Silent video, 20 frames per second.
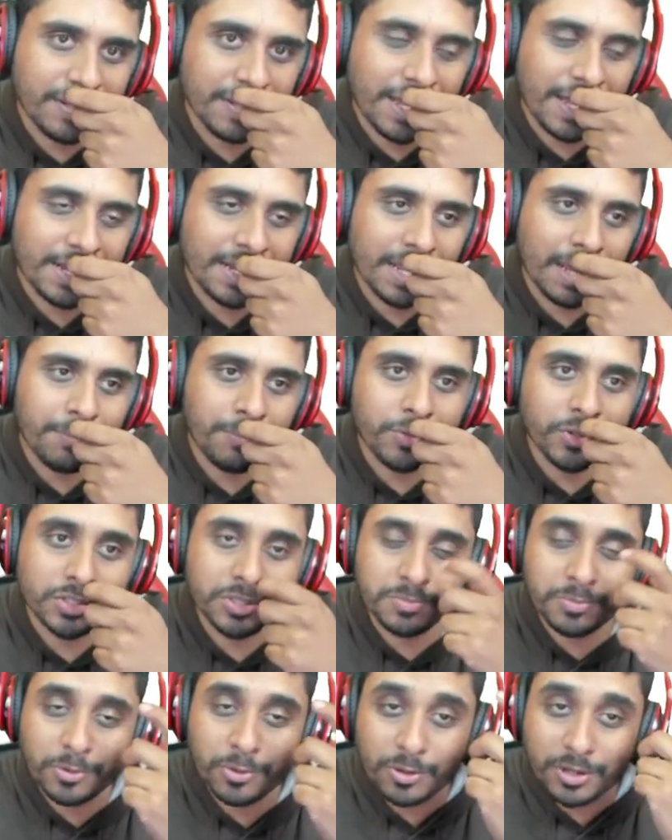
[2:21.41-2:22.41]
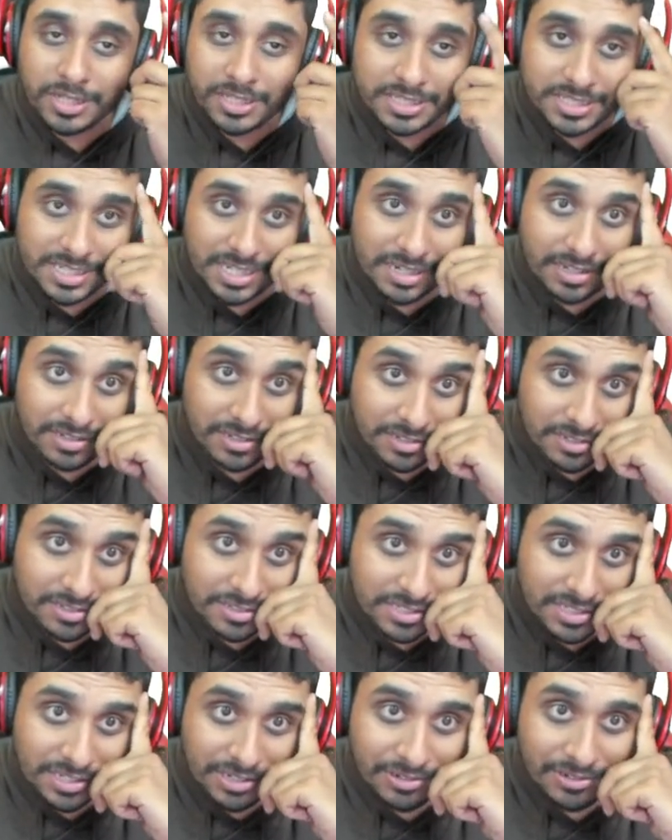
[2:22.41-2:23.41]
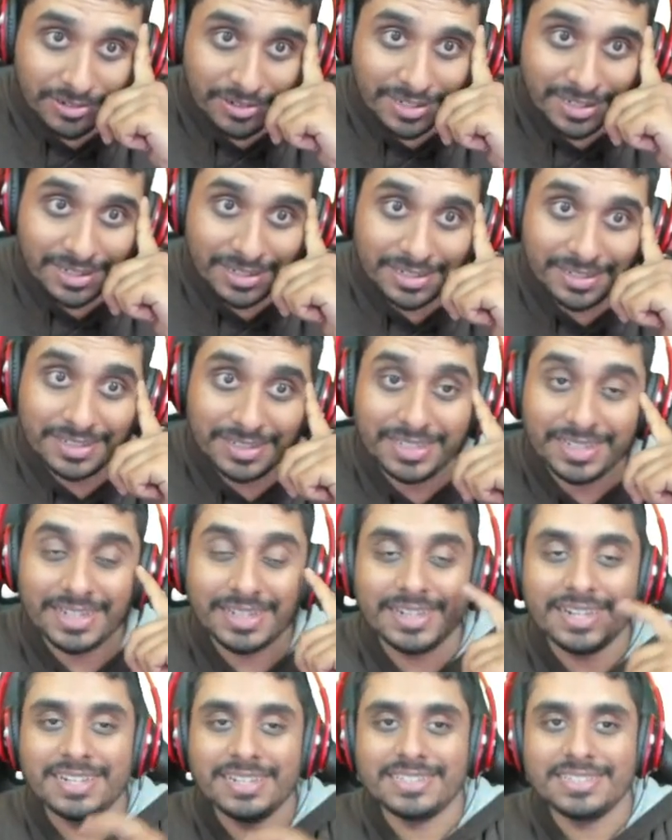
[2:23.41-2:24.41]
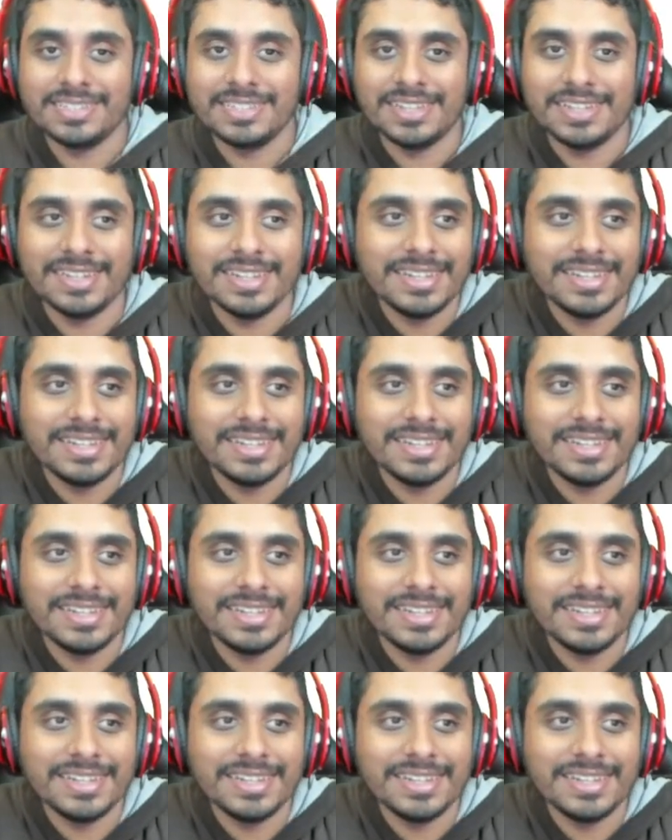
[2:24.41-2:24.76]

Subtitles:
And that puts Port in second. So, yeah, that's...